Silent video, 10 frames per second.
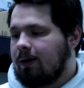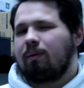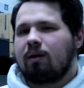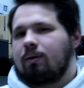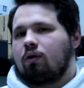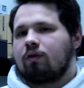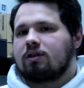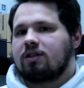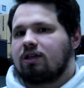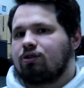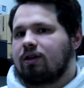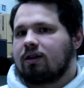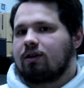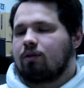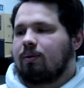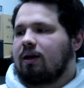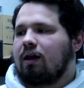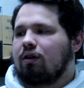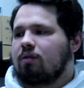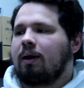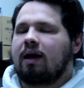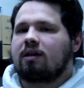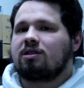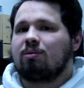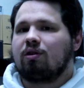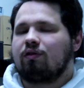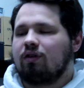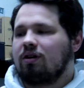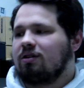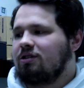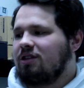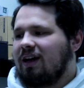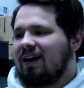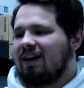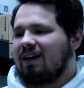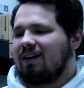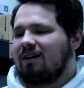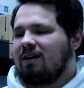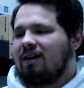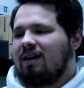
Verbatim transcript: I might have been over exaggerating a little bit. I looked back at some of the footage and